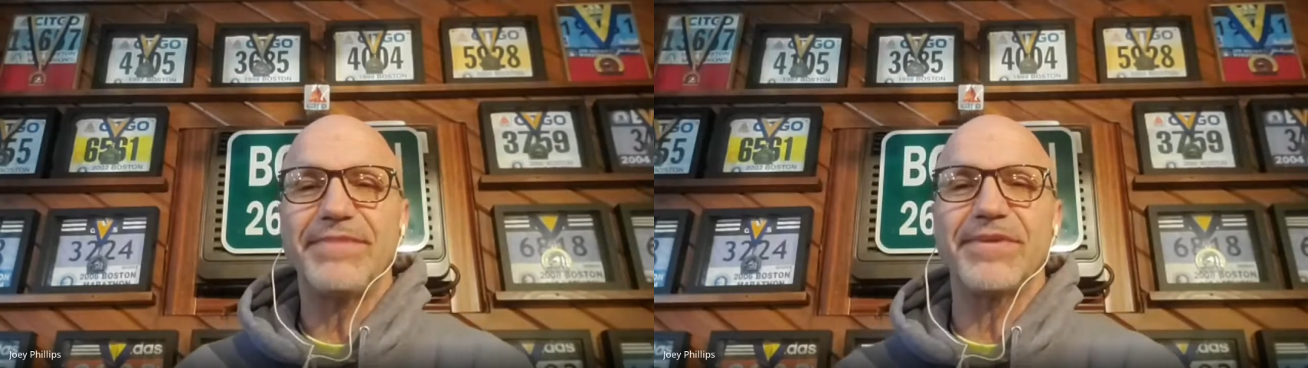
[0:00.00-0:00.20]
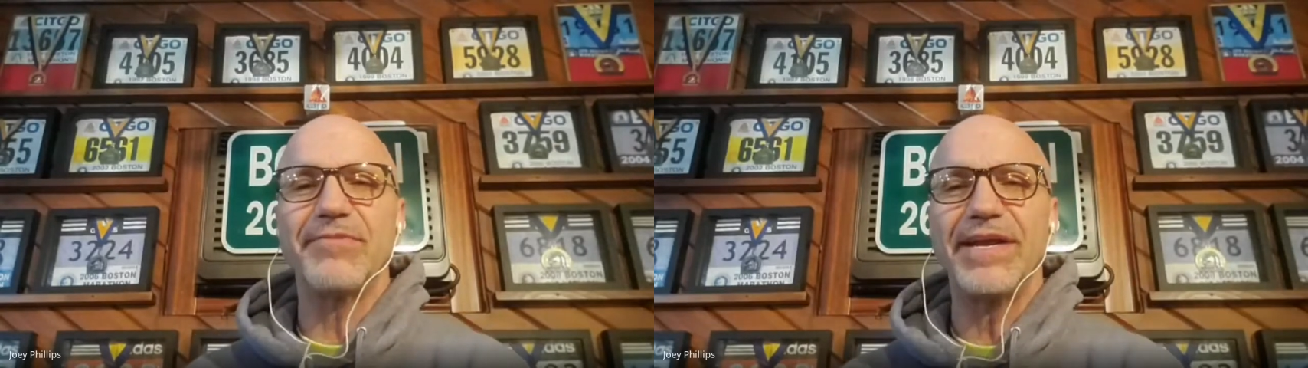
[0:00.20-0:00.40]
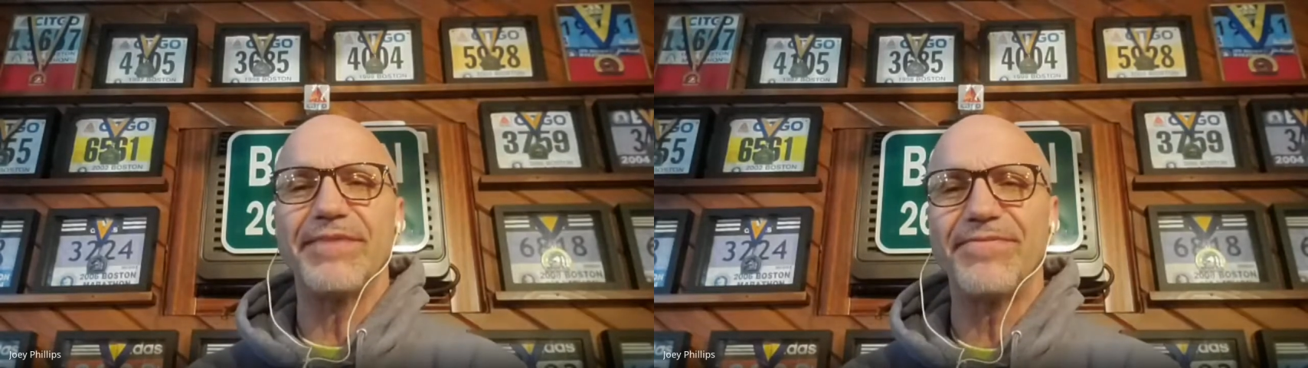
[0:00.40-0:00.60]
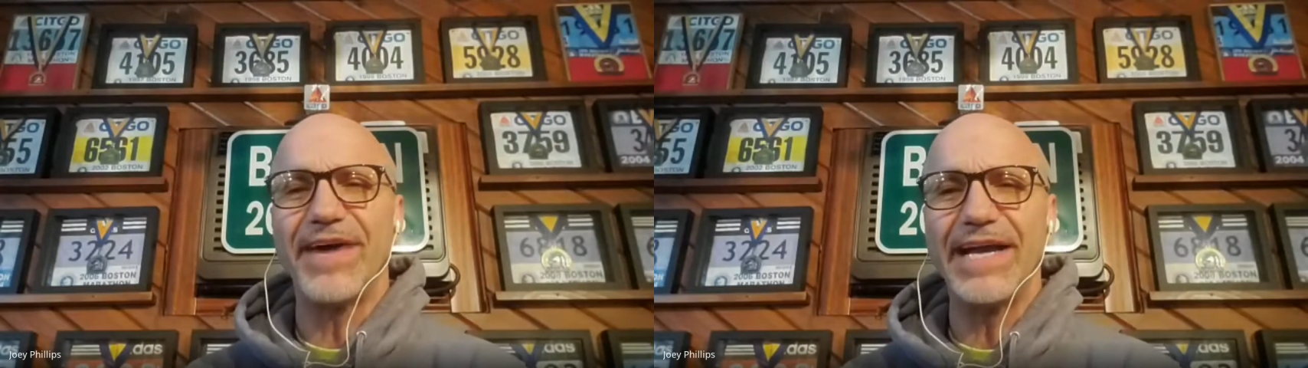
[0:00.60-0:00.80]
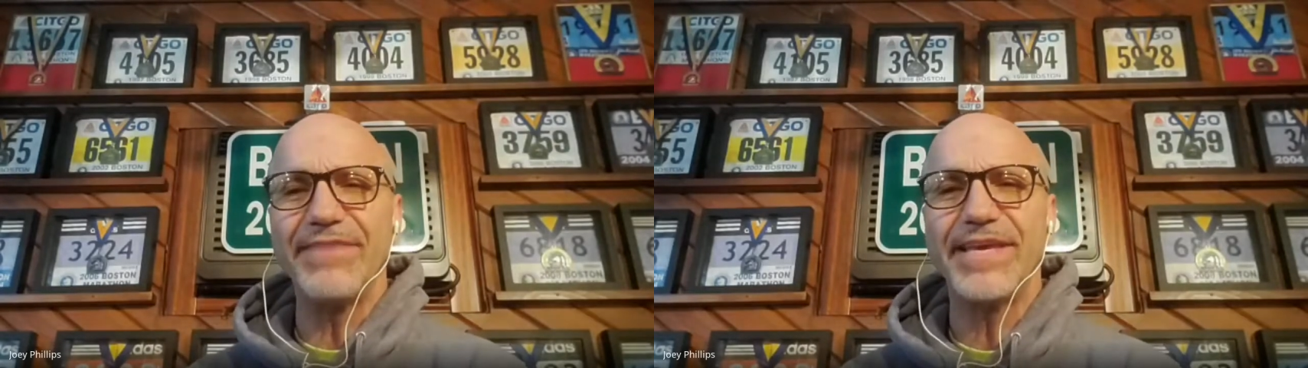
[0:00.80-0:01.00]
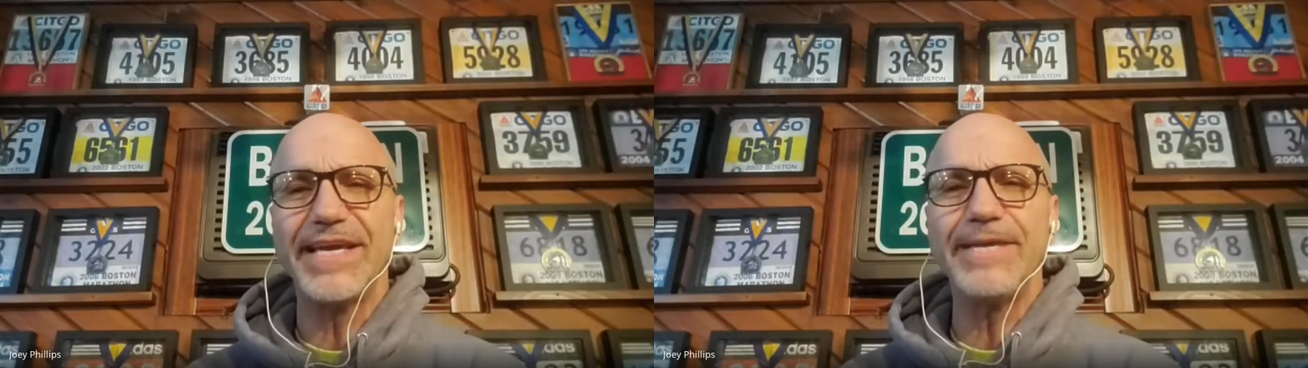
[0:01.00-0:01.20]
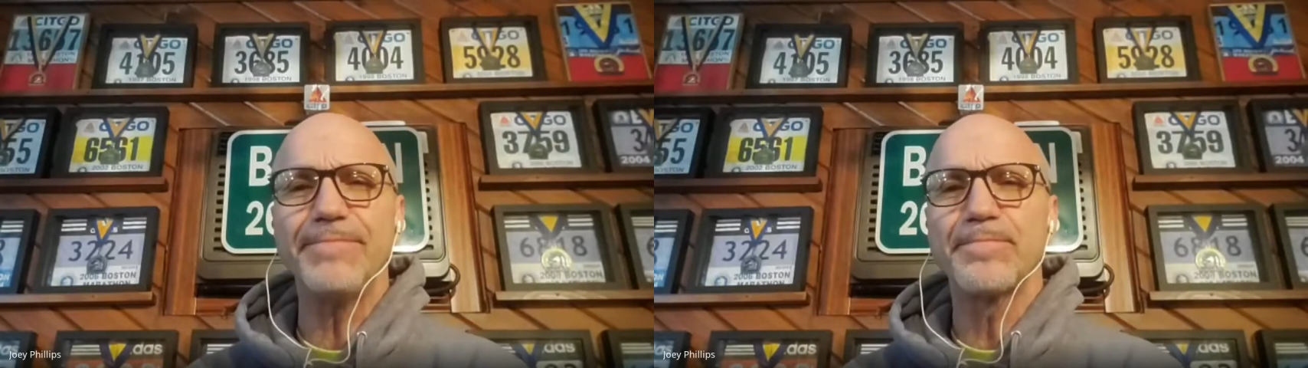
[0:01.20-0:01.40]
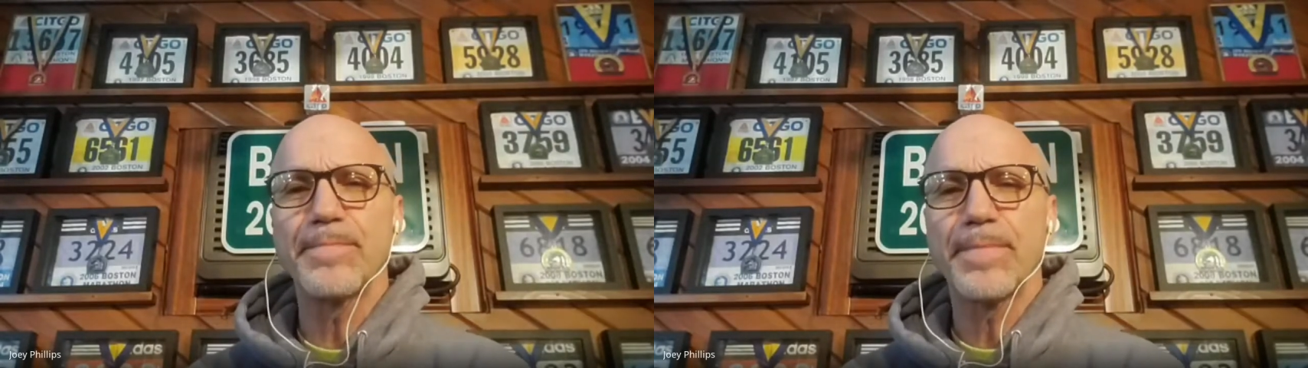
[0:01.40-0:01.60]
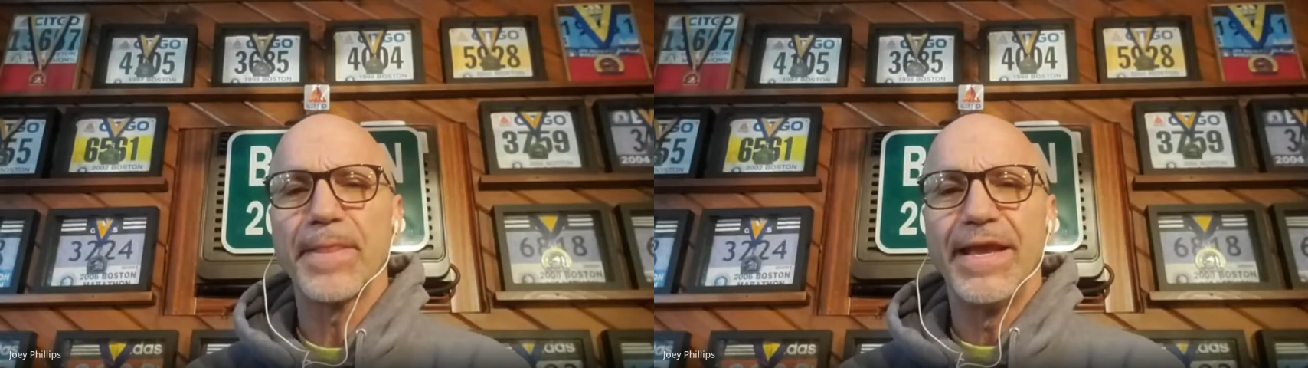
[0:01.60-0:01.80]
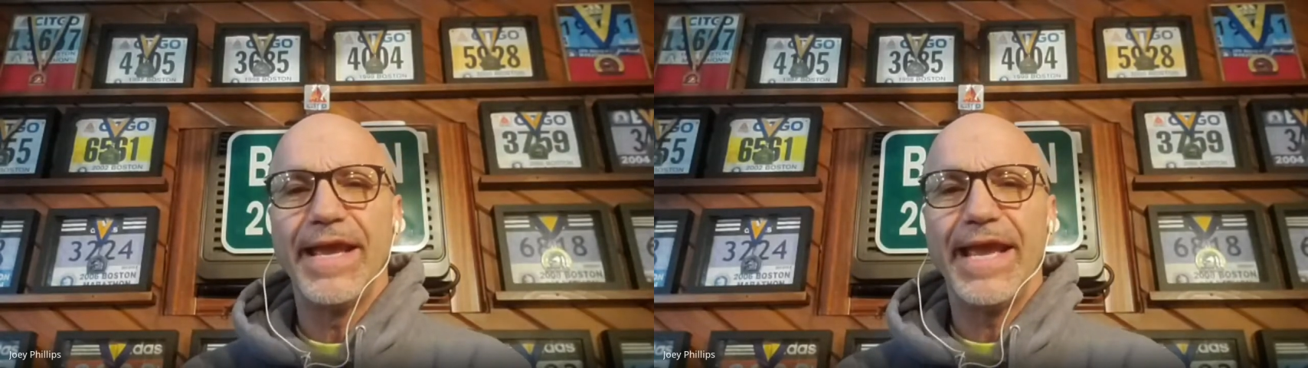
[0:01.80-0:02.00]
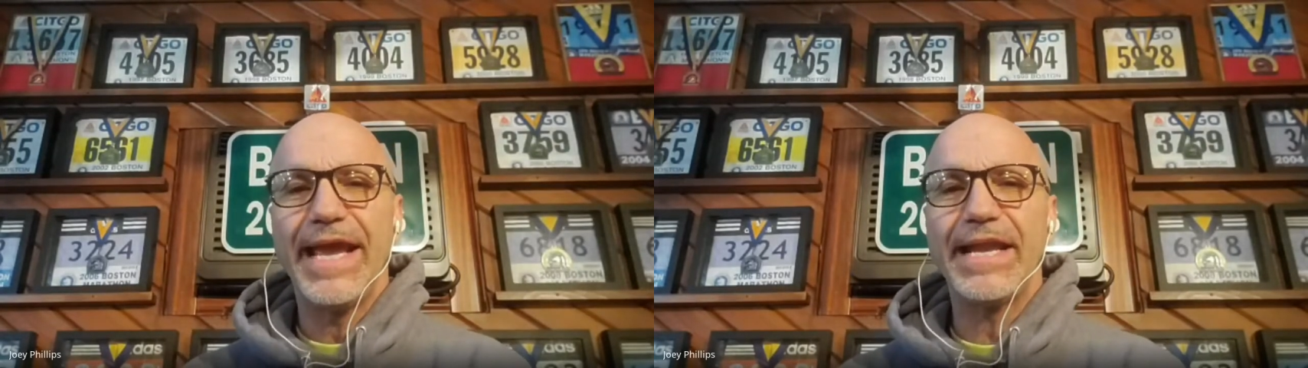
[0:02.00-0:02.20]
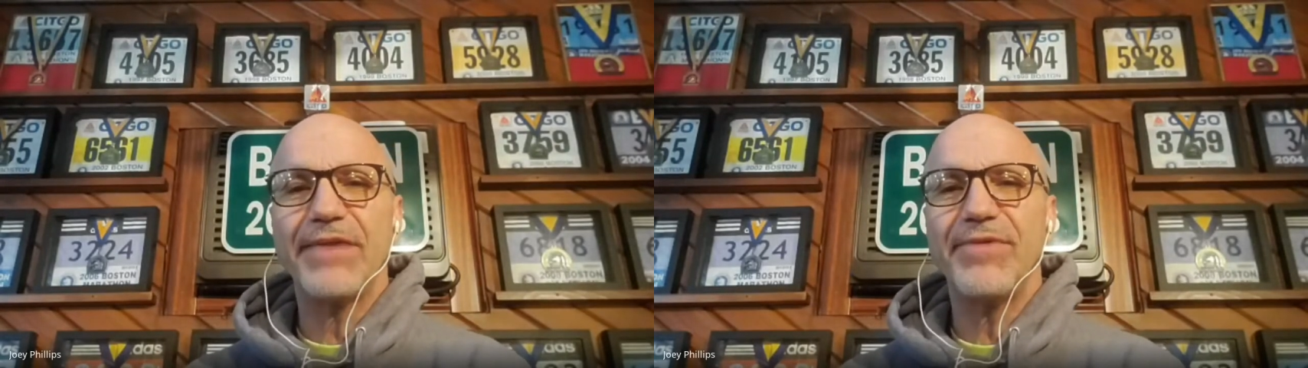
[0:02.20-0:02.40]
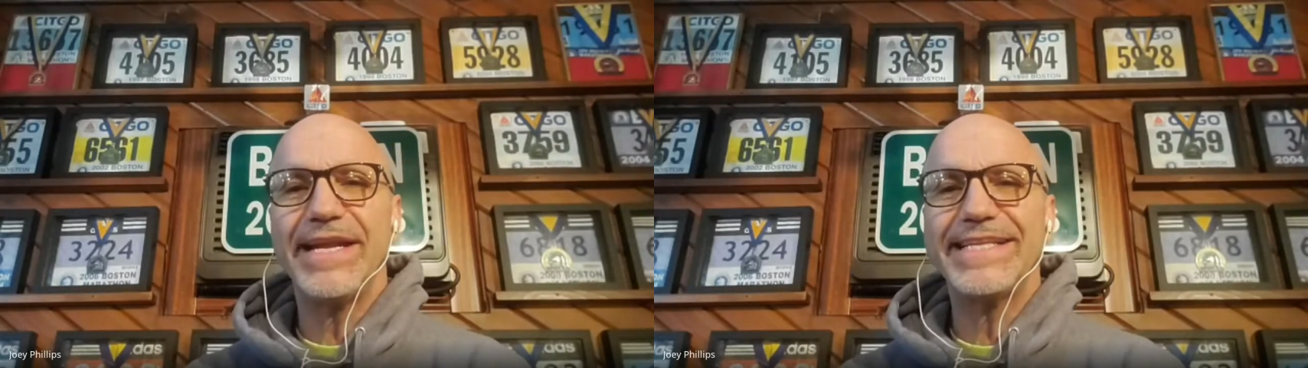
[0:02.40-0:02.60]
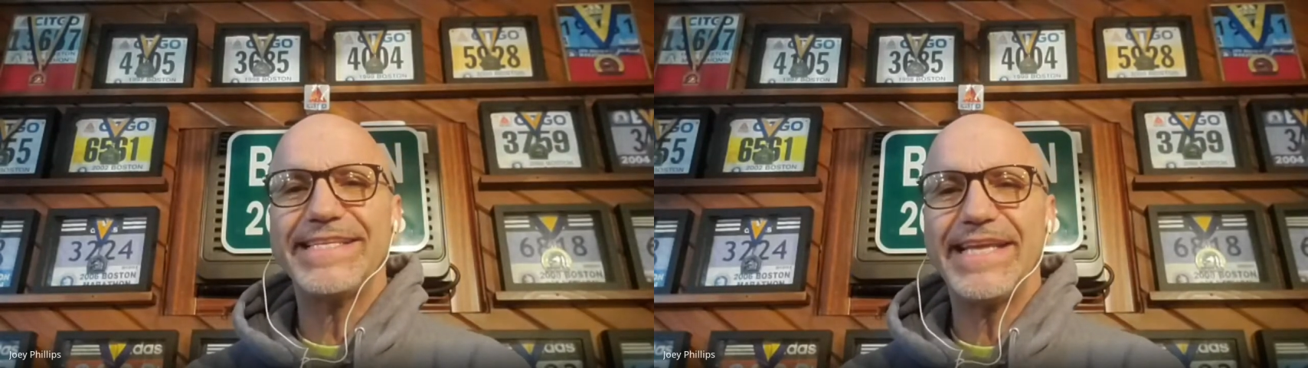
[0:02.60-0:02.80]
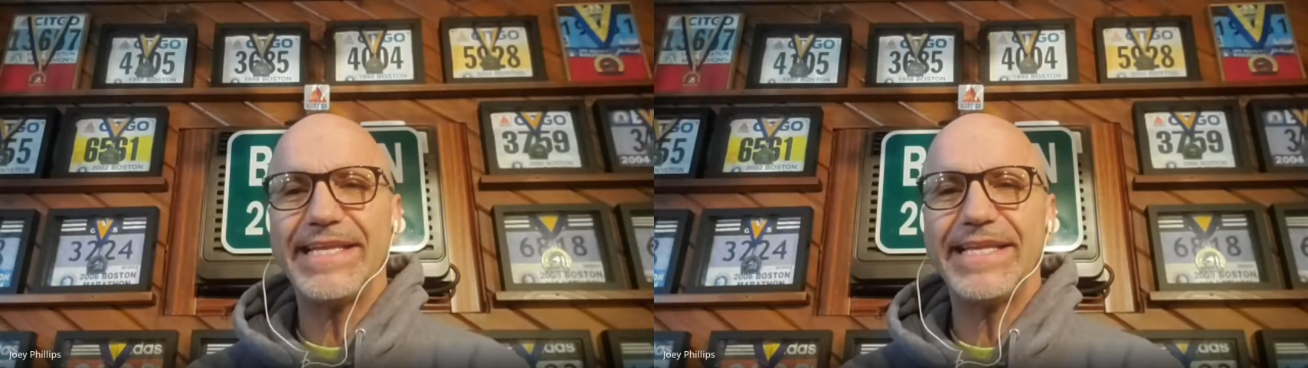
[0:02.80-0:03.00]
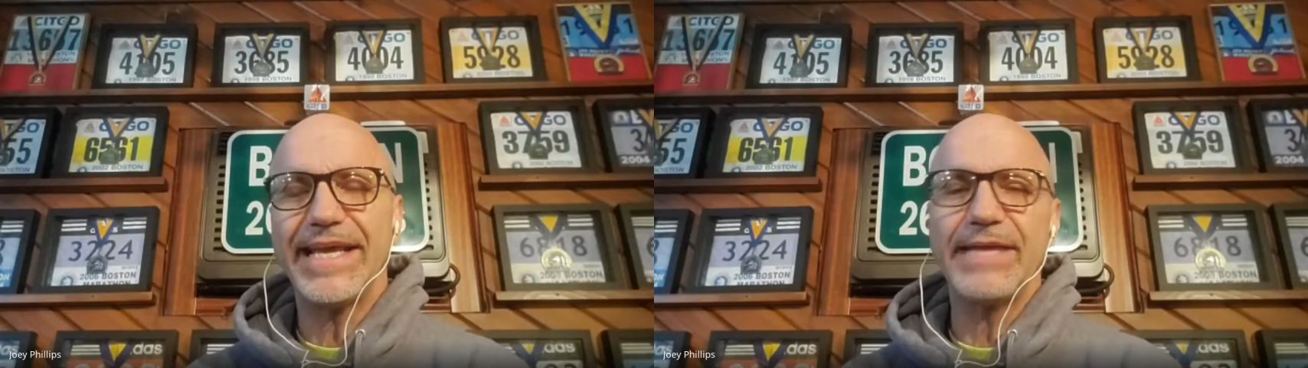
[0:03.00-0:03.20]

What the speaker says: I ran a 5K and I ran a 10K.